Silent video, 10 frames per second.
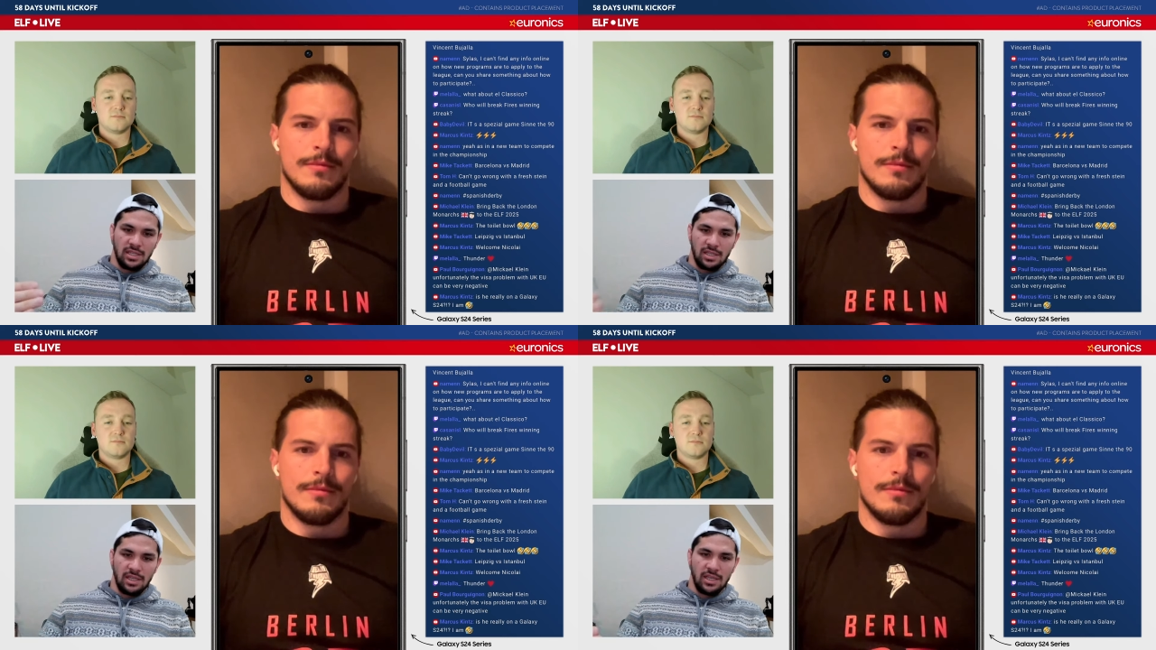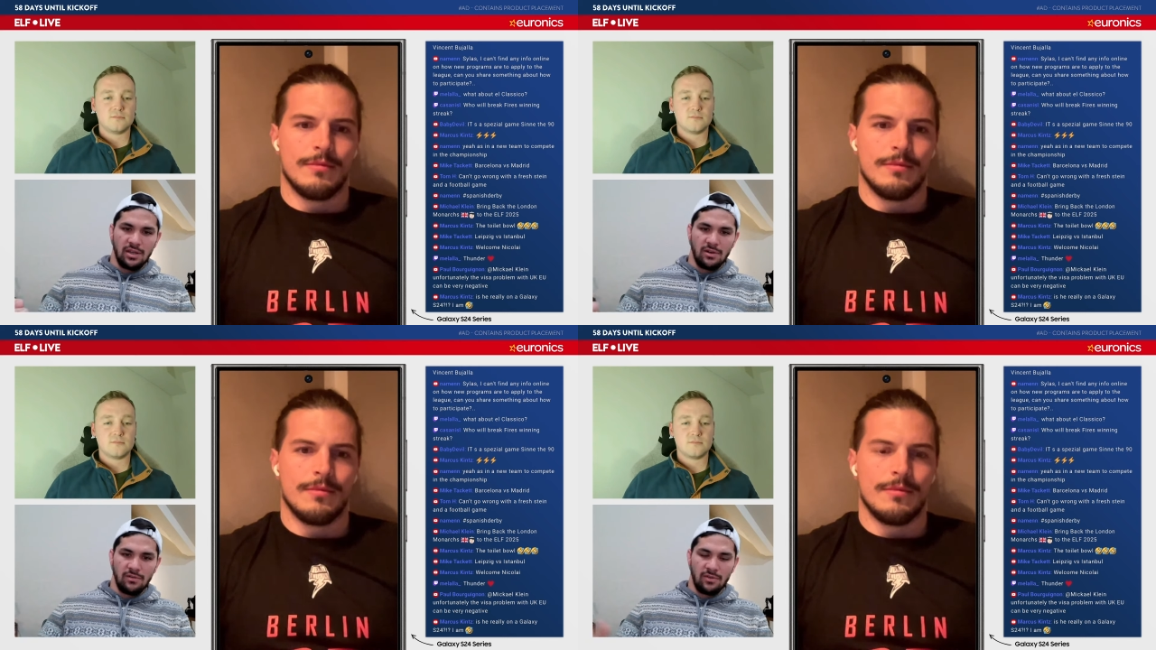Speaker 1: the
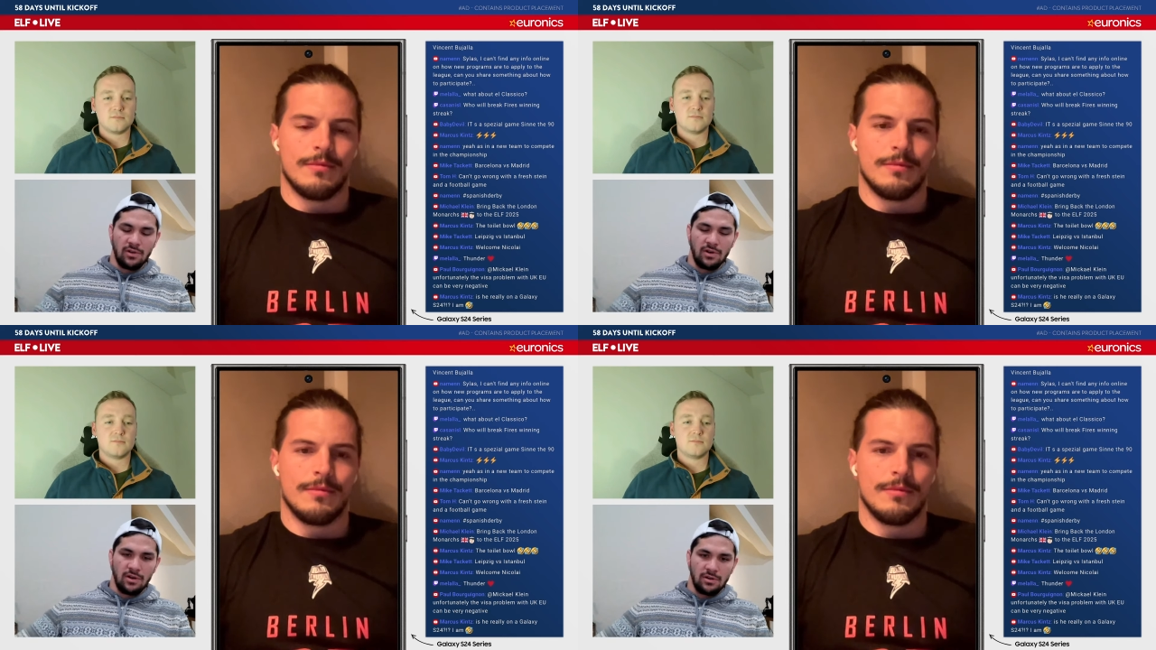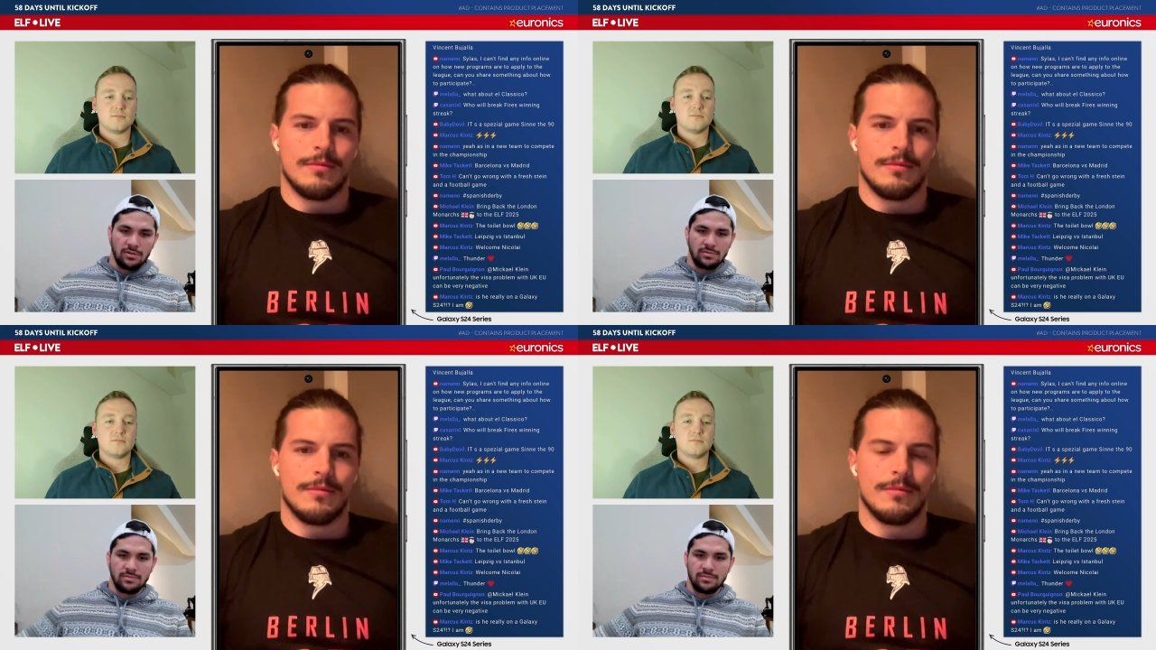league
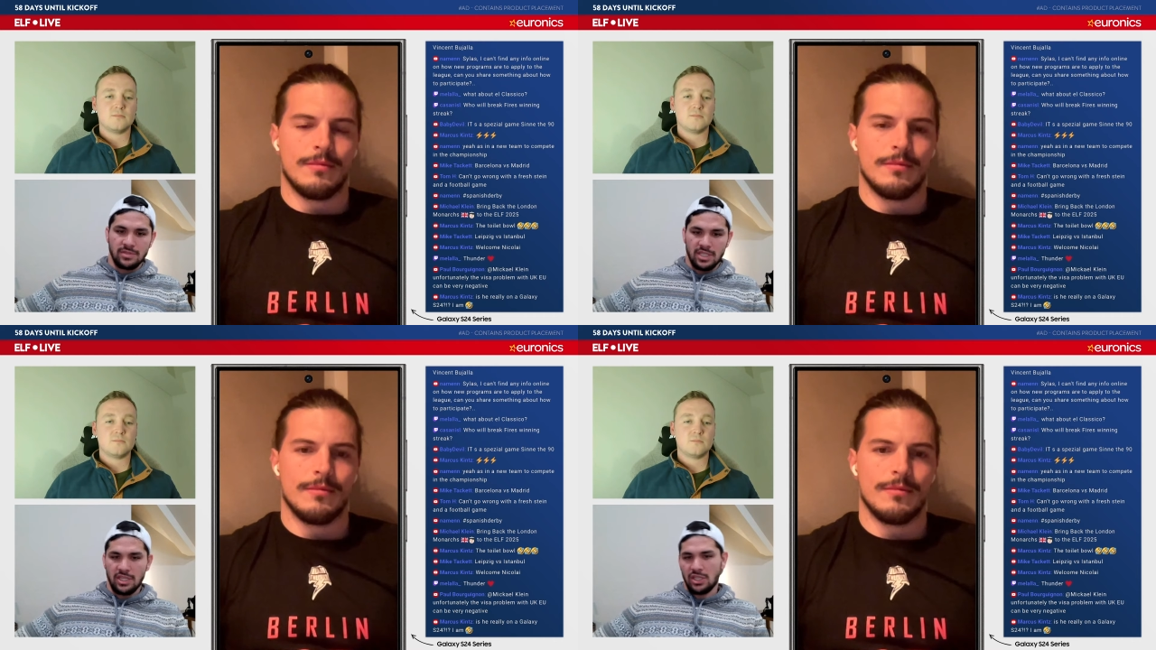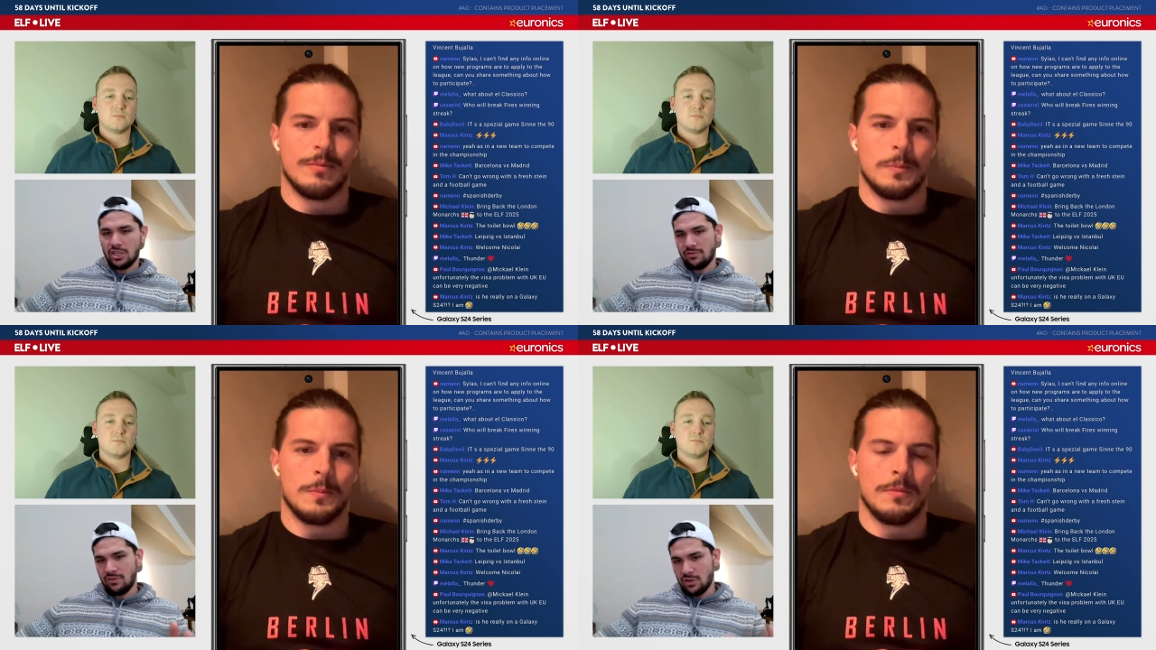overall
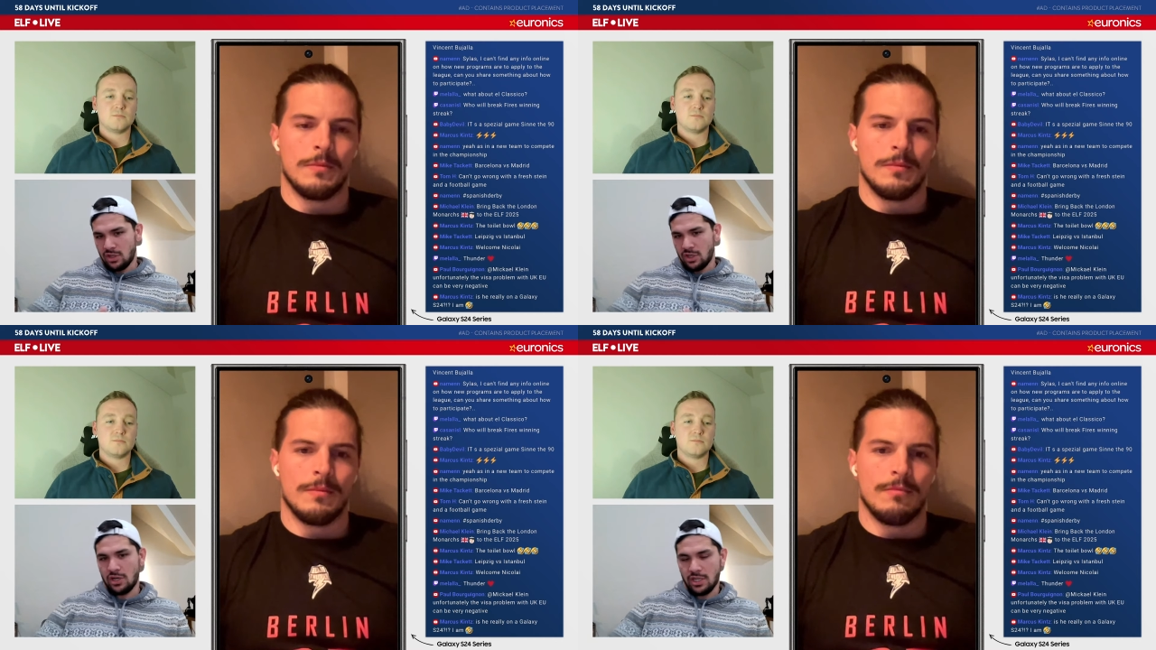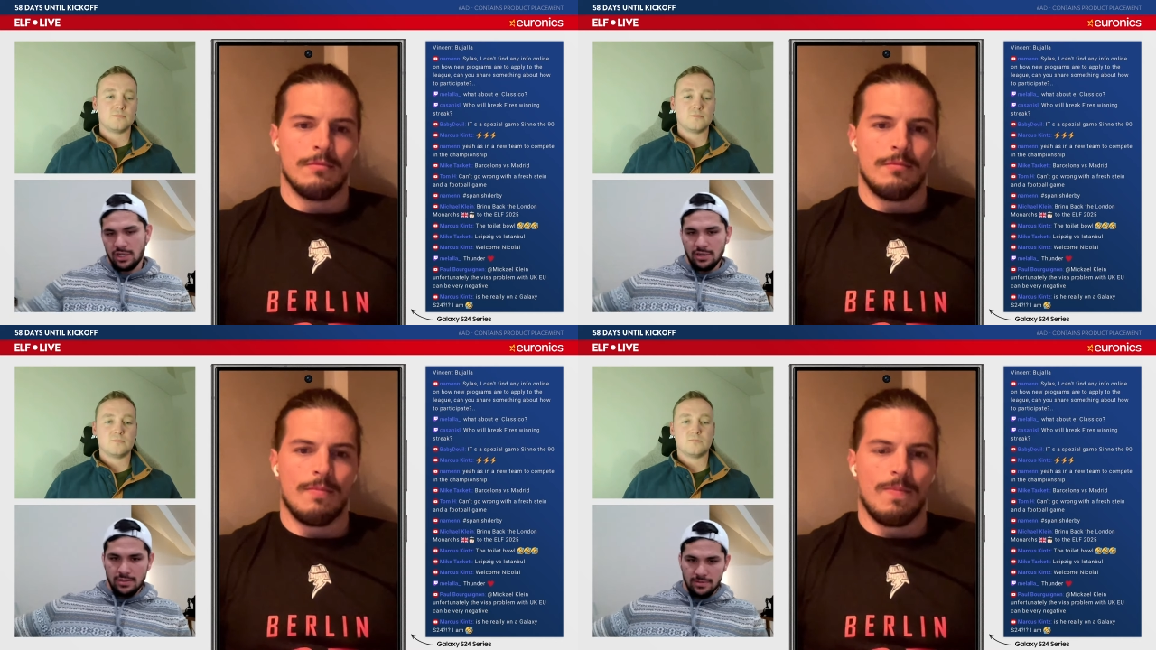since you
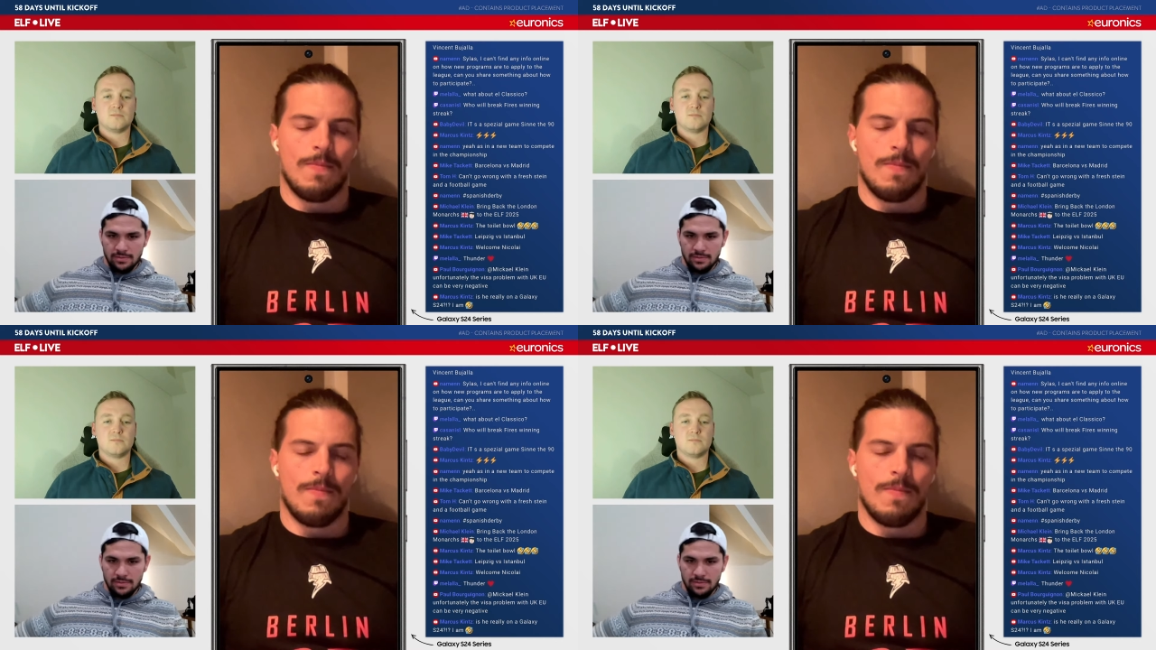started?